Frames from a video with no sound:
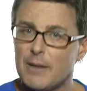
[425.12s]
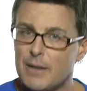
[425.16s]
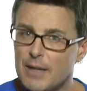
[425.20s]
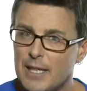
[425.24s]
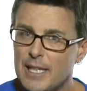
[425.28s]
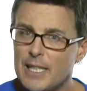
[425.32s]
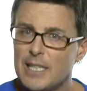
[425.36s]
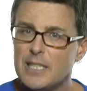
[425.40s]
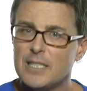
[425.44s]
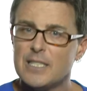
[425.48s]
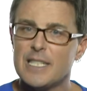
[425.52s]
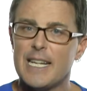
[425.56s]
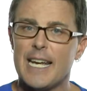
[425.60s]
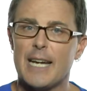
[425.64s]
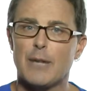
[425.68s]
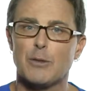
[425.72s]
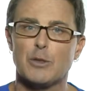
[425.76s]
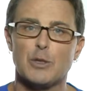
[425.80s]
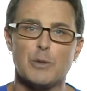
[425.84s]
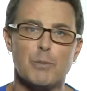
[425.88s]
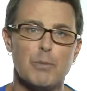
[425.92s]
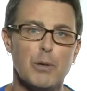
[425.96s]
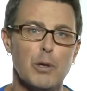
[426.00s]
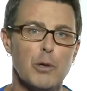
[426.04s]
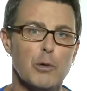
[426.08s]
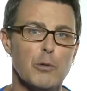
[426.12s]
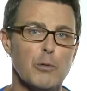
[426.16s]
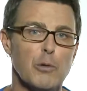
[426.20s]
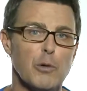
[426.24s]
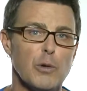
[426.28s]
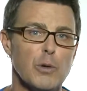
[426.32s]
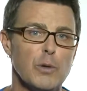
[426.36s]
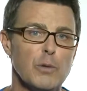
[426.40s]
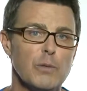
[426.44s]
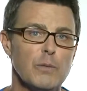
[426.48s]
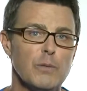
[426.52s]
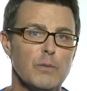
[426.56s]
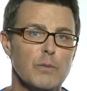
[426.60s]
these nouns plural,
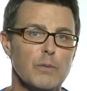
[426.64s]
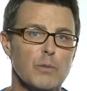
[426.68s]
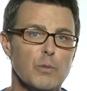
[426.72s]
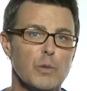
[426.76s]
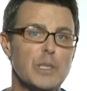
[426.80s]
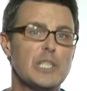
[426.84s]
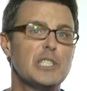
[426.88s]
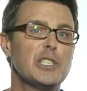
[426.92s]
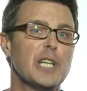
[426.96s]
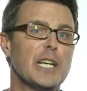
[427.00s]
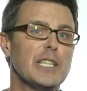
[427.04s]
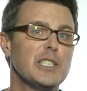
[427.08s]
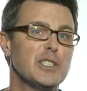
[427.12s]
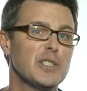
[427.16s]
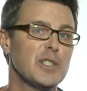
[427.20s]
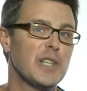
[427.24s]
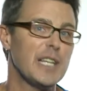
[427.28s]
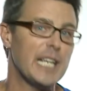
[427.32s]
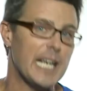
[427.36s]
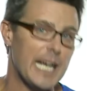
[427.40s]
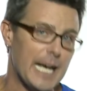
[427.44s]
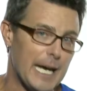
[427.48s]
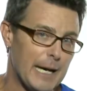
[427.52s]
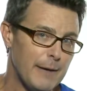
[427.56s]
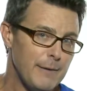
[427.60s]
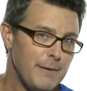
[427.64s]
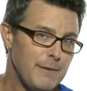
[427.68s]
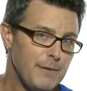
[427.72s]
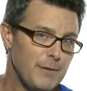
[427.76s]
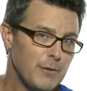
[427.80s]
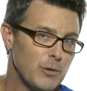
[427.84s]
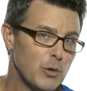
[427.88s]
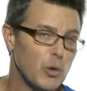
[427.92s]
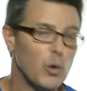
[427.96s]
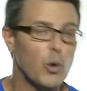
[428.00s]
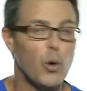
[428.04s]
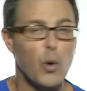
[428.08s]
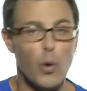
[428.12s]
we change the F
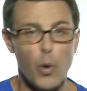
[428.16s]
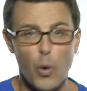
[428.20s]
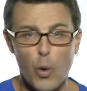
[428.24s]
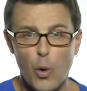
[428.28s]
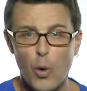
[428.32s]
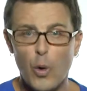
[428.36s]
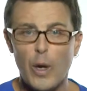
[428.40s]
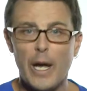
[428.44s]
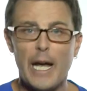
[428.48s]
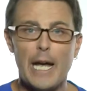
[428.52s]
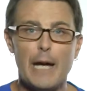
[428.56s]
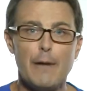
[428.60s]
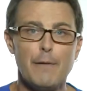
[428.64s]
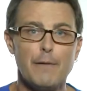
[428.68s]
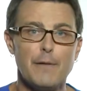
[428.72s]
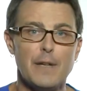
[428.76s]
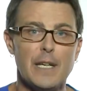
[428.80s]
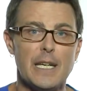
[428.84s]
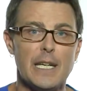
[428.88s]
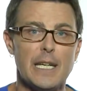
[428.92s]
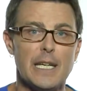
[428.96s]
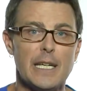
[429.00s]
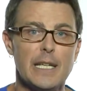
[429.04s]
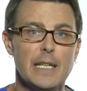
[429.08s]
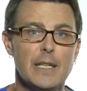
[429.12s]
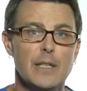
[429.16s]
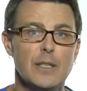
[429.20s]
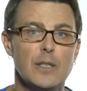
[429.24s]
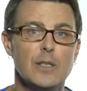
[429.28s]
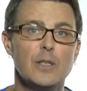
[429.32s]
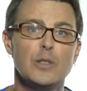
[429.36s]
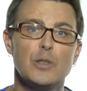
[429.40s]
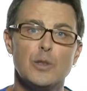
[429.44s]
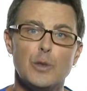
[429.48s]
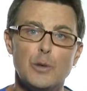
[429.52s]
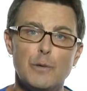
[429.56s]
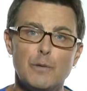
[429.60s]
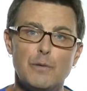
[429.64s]
or FE
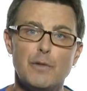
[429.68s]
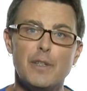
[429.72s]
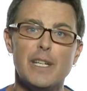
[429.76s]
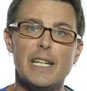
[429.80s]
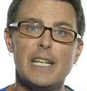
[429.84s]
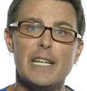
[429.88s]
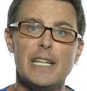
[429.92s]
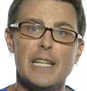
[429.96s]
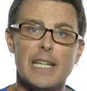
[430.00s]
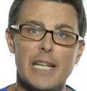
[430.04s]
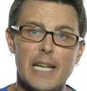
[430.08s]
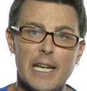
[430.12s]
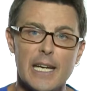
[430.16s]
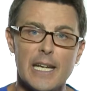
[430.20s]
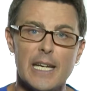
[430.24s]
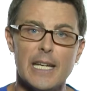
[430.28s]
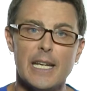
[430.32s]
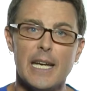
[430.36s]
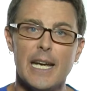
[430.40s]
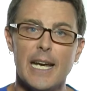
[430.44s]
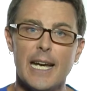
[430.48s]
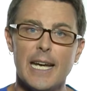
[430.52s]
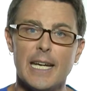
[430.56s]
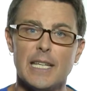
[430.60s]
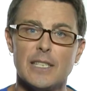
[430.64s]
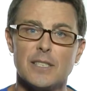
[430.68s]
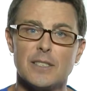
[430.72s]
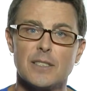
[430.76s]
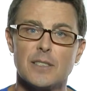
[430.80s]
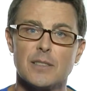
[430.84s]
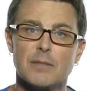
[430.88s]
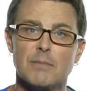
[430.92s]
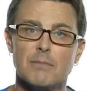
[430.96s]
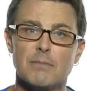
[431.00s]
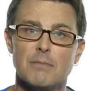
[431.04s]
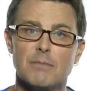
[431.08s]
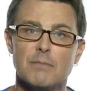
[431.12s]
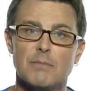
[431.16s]
to VES.
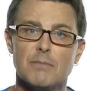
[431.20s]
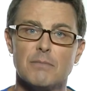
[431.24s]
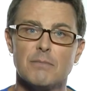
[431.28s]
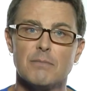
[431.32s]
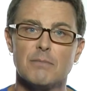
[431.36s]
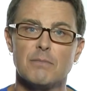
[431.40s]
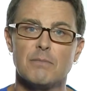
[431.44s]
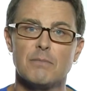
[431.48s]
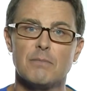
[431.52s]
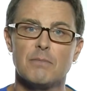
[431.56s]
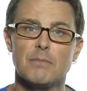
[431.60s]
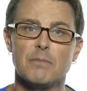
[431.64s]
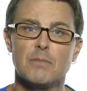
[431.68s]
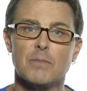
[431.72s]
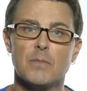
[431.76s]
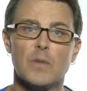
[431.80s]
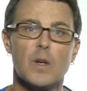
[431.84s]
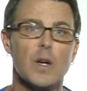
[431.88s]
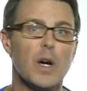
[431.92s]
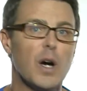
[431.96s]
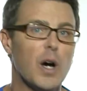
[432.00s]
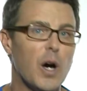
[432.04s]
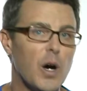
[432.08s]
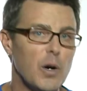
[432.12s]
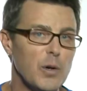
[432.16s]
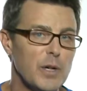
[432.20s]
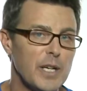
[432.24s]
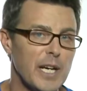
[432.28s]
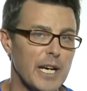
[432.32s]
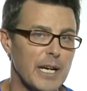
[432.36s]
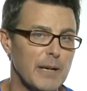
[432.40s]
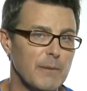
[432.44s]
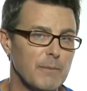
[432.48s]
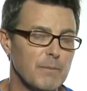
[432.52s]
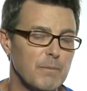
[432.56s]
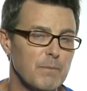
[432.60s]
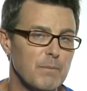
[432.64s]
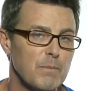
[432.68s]
Okay,
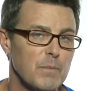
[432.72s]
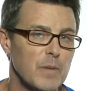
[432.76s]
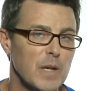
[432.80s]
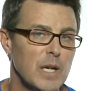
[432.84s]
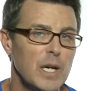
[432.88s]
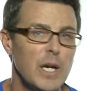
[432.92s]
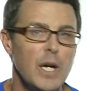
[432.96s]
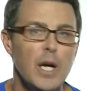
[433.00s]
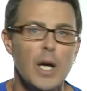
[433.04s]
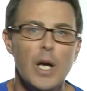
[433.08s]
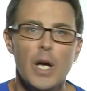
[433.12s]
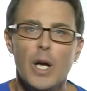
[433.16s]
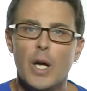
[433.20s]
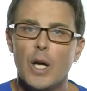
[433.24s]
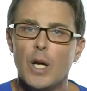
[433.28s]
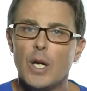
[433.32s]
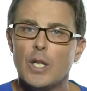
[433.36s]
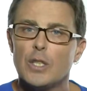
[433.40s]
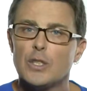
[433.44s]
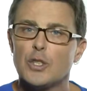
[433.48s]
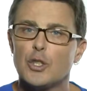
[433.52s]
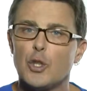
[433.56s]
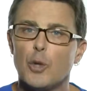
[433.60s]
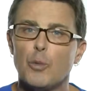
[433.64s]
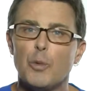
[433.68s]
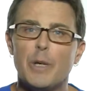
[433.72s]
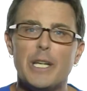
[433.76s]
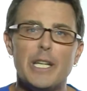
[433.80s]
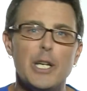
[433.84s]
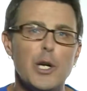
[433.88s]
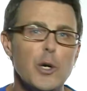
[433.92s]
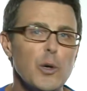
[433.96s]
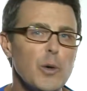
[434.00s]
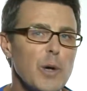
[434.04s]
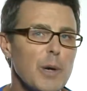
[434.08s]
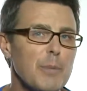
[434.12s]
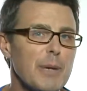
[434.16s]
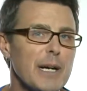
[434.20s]
so we
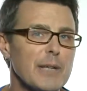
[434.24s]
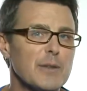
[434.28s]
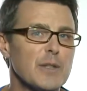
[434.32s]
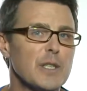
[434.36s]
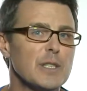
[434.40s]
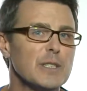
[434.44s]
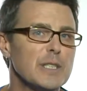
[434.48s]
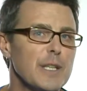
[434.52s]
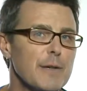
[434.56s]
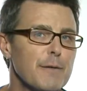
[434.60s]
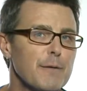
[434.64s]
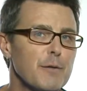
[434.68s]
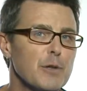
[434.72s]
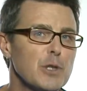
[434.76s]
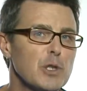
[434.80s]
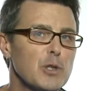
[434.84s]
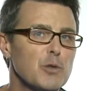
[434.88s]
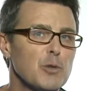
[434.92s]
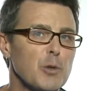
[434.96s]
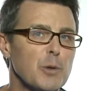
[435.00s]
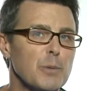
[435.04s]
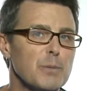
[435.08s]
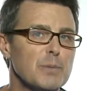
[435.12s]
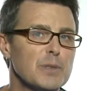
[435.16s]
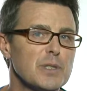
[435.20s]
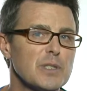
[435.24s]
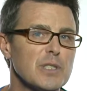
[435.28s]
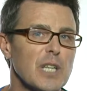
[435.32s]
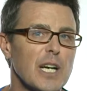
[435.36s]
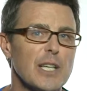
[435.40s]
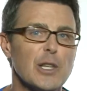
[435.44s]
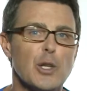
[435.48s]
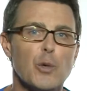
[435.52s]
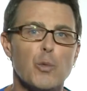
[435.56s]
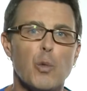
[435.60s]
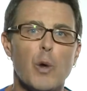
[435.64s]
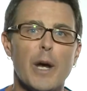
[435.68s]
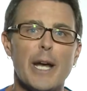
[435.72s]
know about the different groups
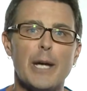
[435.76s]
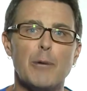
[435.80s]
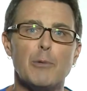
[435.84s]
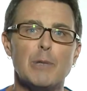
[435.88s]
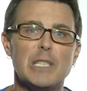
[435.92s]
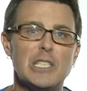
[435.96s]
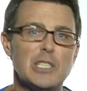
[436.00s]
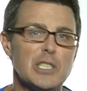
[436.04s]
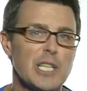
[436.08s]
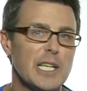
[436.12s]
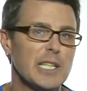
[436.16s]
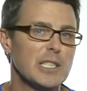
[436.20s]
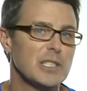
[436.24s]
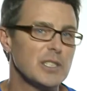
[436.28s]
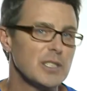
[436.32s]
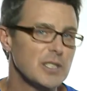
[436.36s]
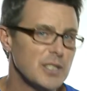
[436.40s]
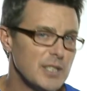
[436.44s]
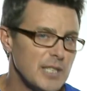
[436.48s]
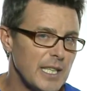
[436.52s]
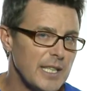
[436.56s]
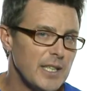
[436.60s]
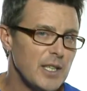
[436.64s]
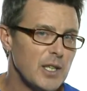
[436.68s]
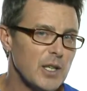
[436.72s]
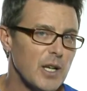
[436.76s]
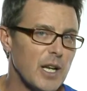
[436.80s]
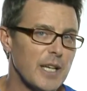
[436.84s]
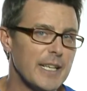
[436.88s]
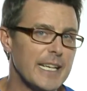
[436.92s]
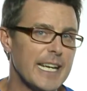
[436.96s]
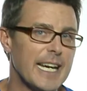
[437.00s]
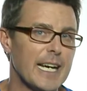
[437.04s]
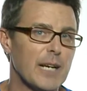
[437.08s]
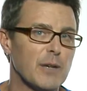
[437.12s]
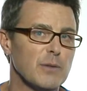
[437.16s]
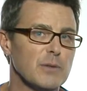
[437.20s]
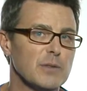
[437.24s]
and the way we change singular
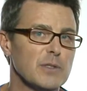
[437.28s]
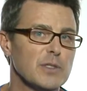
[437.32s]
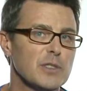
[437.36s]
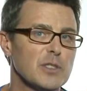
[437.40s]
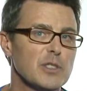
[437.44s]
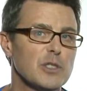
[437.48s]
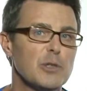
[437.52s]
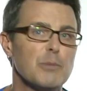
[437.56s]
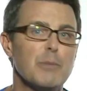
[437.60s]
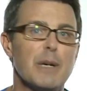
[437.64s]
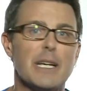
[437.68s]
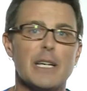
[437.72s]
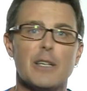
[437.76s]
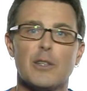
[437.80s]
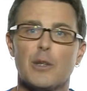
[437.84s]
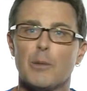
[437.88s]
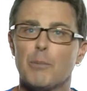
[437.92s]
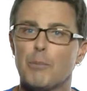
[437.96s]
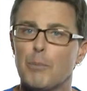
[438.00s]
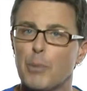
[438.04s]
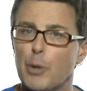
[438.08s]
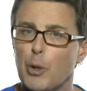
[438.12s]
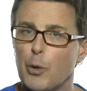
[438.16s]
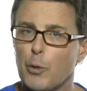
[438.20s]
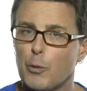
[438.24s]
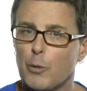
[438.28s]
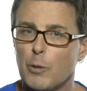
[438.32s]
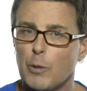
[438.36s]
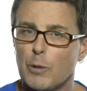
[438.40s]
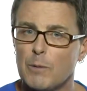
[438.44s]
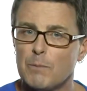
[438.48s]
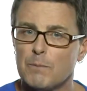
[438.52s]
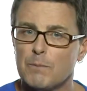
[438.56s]
nouns to make them plural.